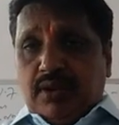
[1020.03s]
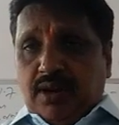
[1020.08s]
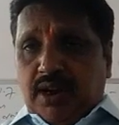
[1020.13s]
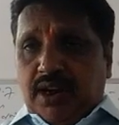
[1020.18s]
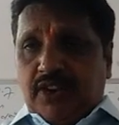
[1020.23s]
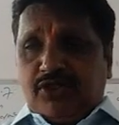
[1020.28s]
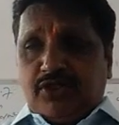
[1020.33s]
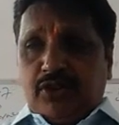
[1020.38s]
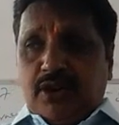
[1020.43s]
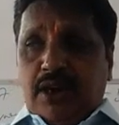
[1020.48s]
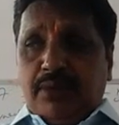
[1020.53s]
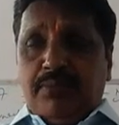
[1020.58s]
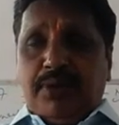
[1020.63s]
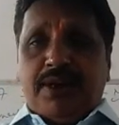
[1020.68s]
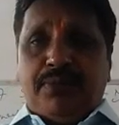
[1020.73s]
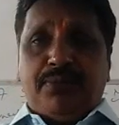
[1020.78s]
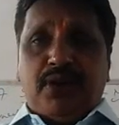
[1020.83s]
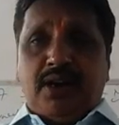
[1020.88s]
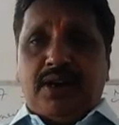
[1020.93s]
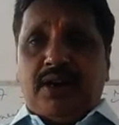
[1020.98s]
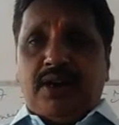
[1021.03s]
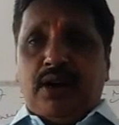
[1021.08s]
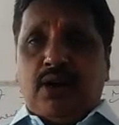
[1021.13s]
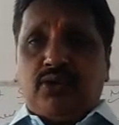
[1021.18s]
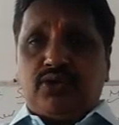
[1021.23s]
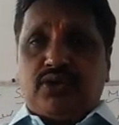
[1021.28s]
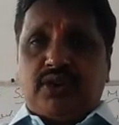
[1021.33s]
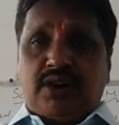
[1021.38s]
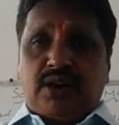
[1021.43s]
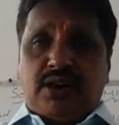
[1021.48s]
I made my
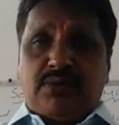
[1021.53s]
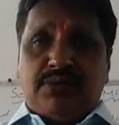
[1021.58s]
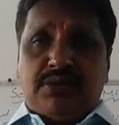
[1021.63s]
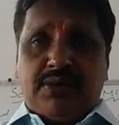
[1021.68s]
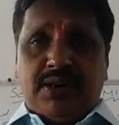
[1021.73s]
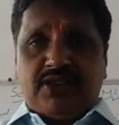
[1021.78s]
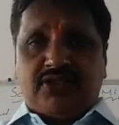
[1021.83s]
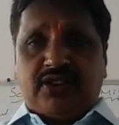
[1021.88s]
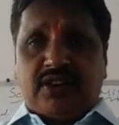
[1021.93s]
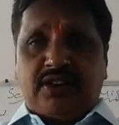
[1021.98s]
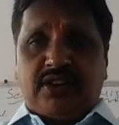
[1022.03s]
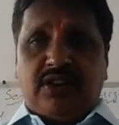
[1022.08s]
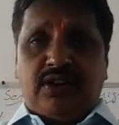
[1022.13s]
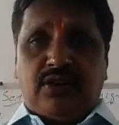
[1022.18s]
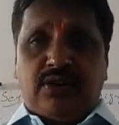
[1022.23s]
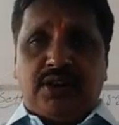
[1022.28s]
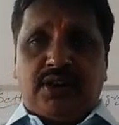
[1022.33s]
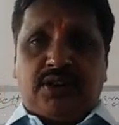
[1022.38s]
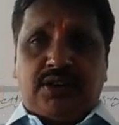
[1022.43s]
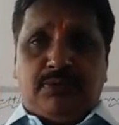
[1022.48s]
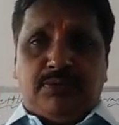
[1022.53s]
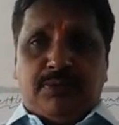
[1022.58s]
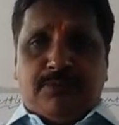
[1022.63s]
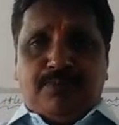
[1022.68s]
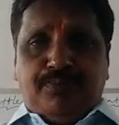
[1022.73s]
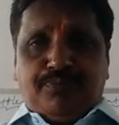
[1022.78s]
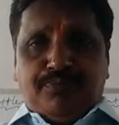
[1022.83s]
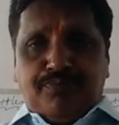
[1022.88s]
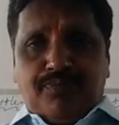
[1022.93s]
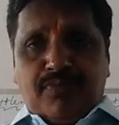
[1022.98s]
house in Khammam, I settled down in Khammam.